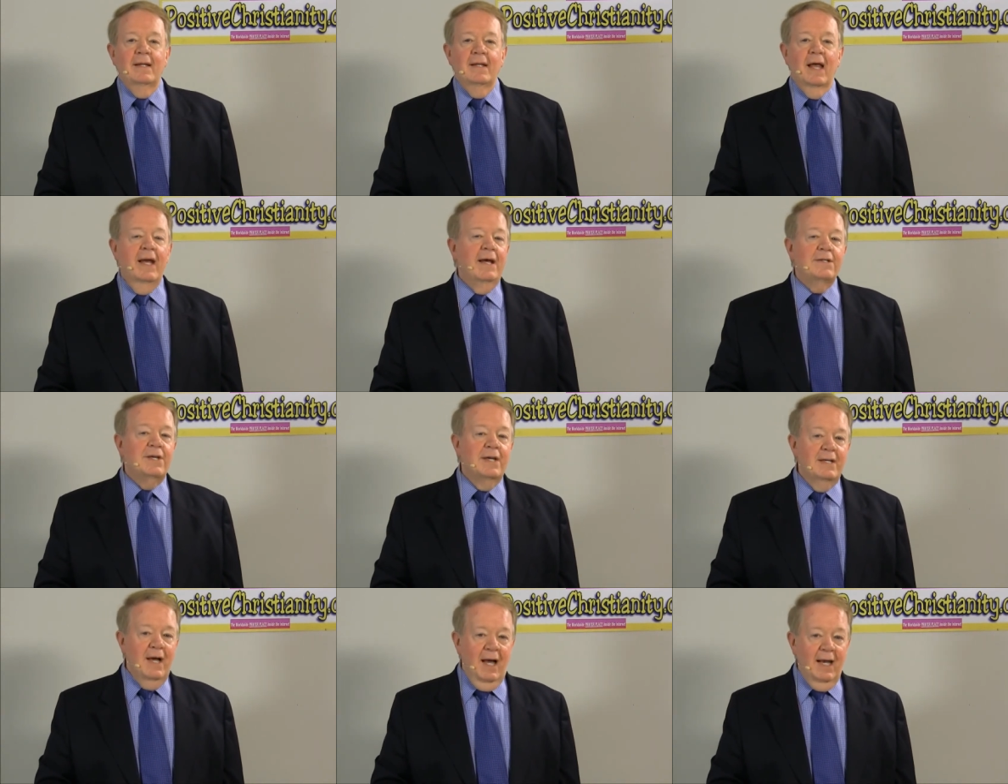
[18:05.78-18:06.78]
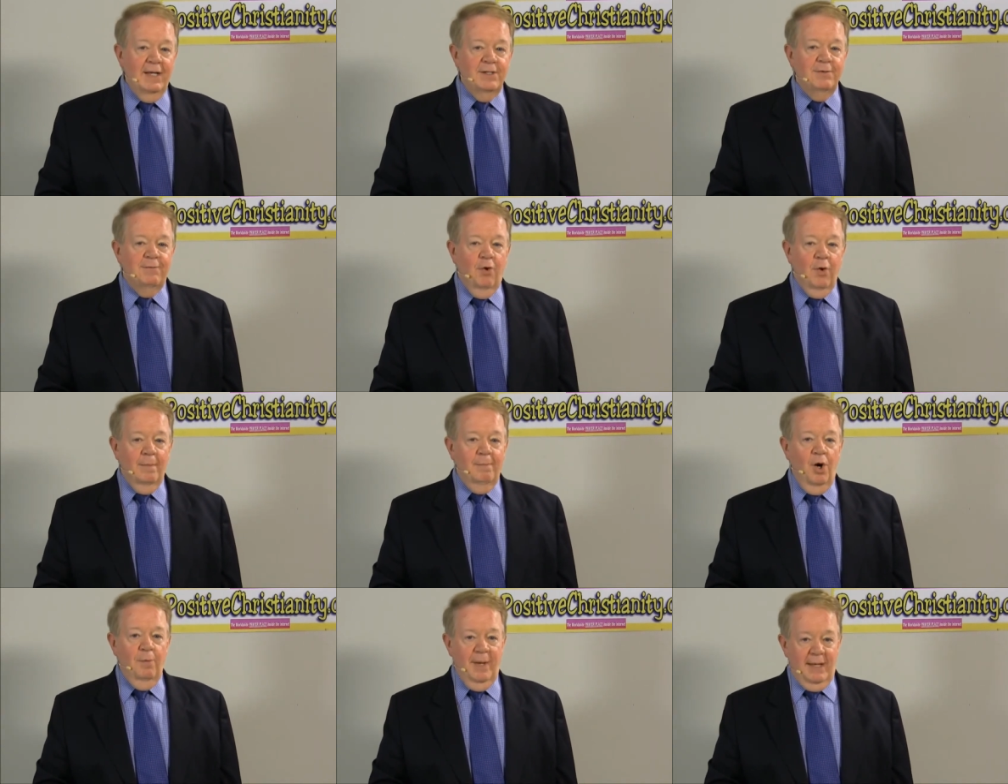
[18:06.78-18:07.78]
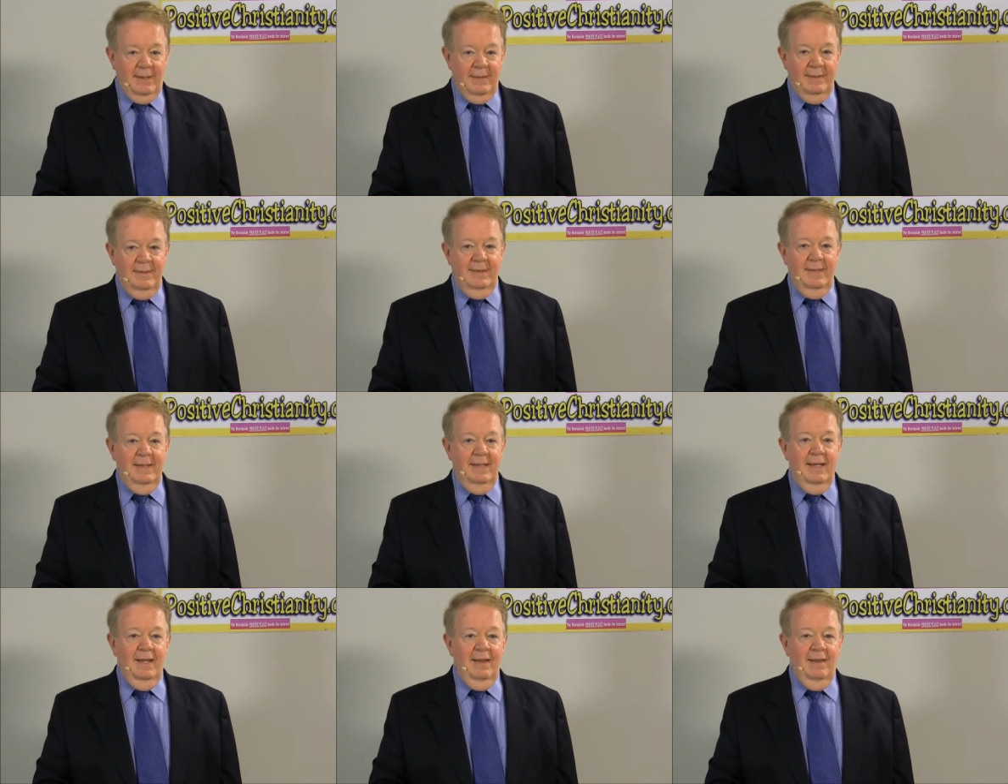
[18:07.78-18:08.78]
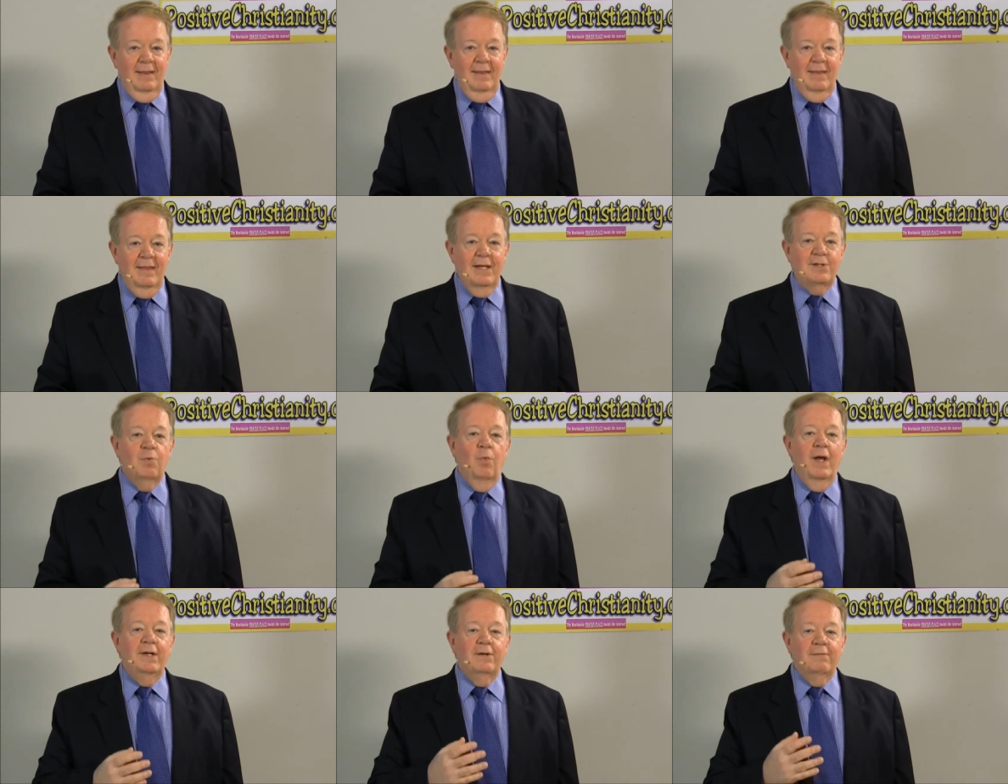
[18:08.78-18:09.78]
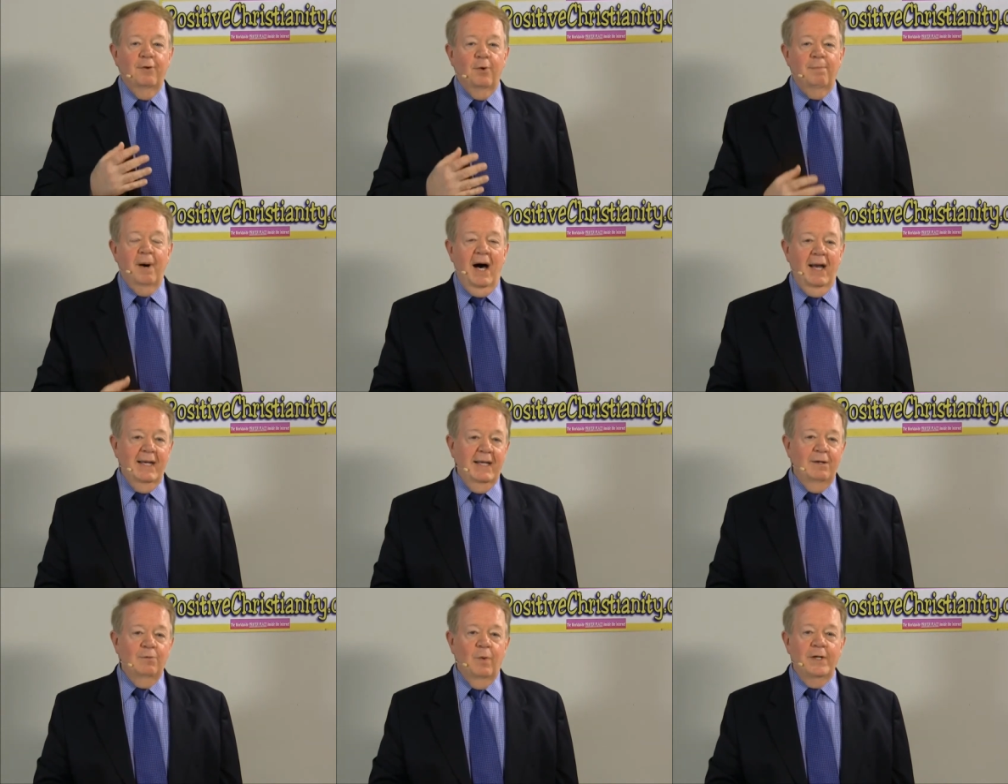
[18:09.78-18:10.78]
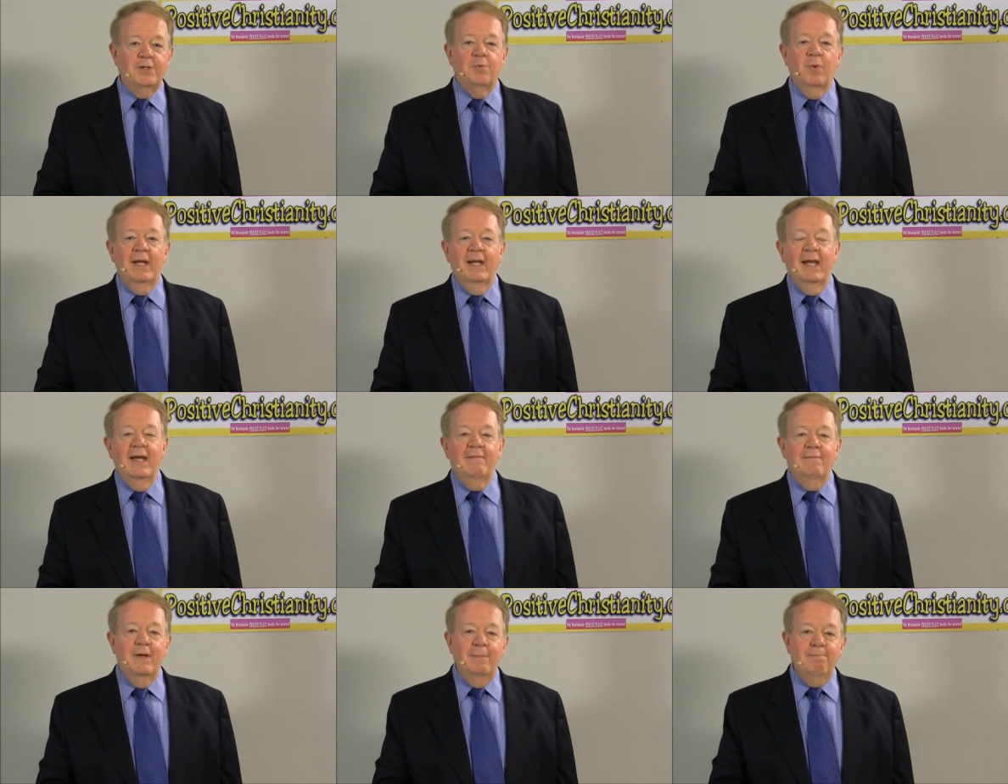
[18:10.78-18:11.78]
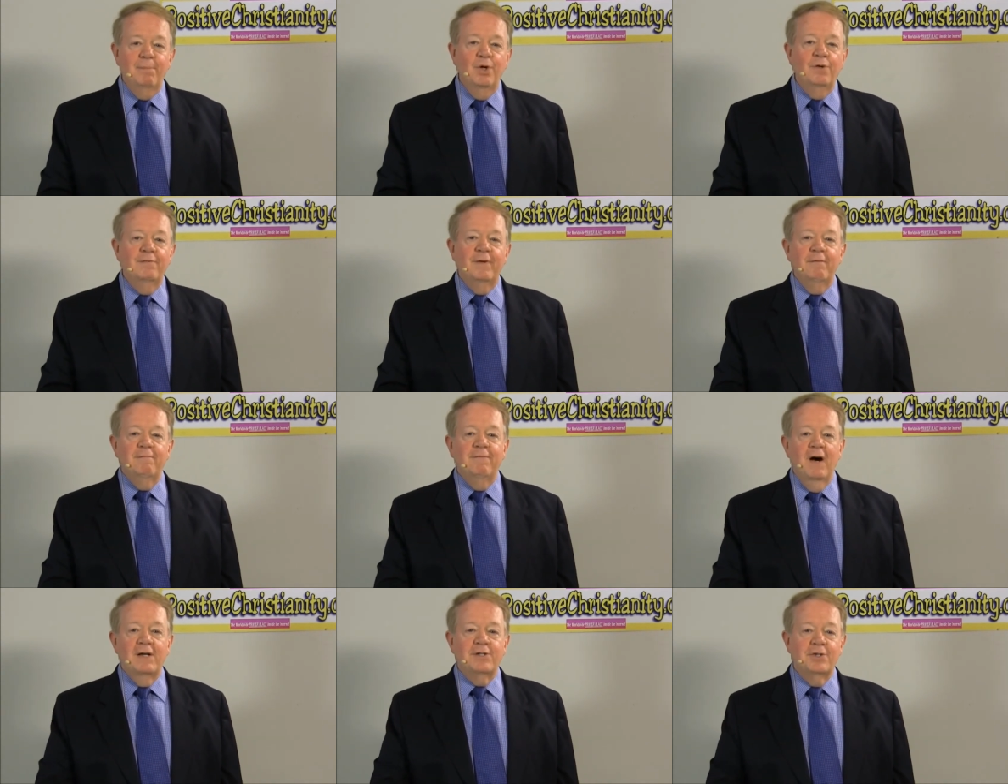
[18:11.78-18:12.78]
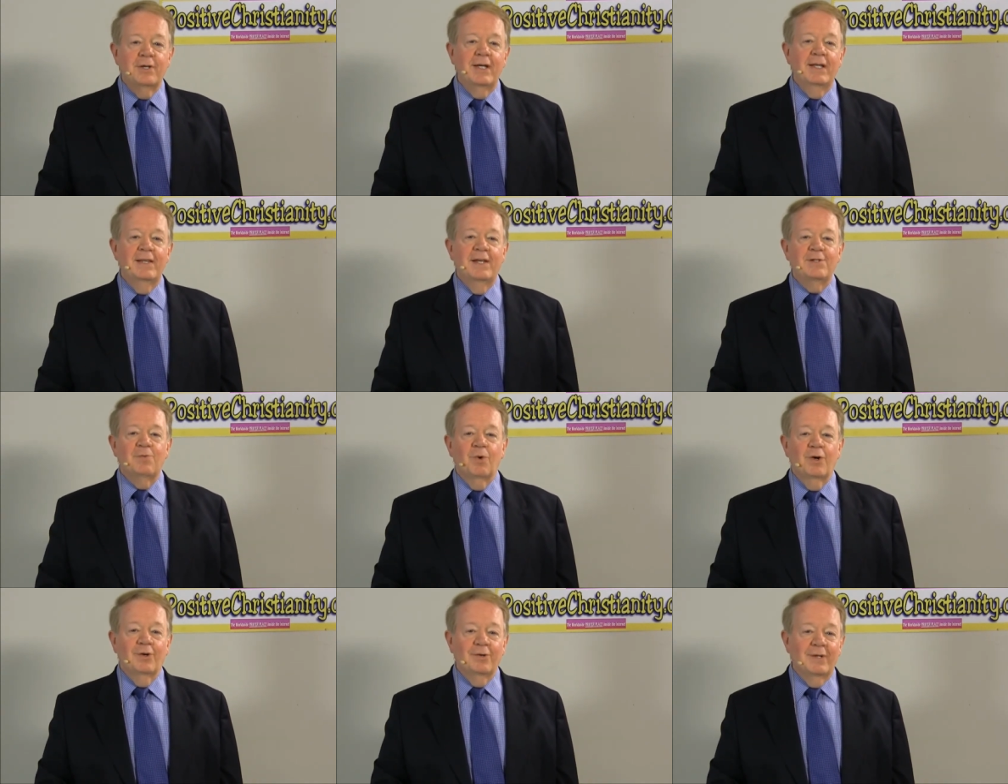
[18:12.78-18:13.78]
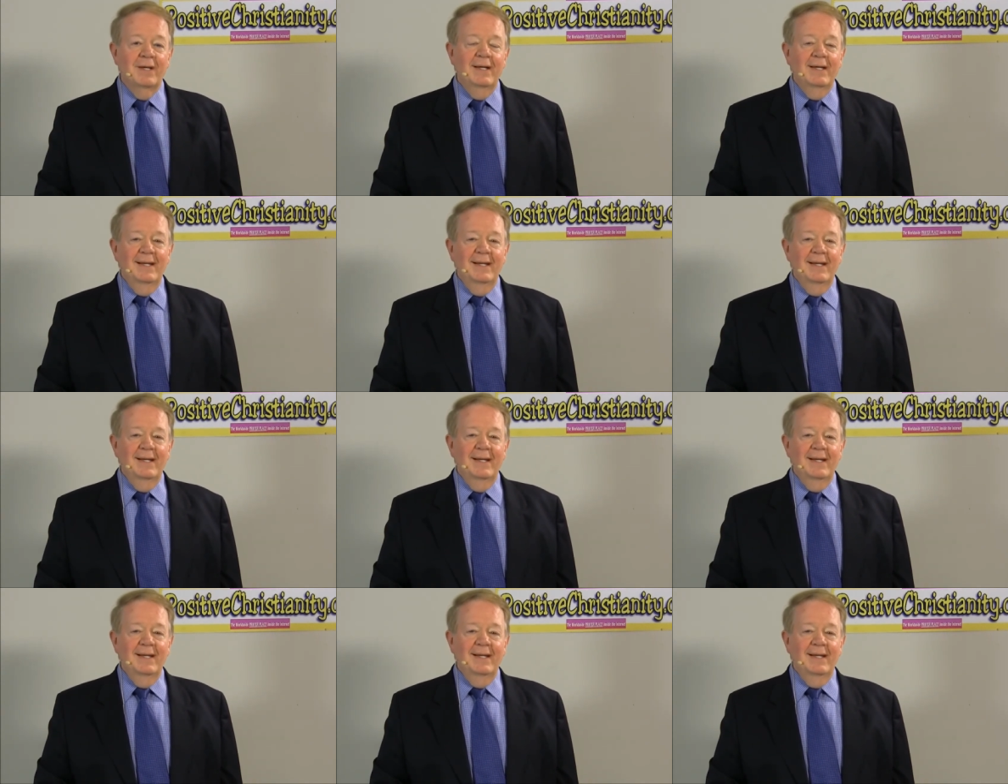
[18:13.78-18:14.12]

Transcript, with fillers: Let us acknowledge for a moment this wonderful body in which we live and move and function in this world.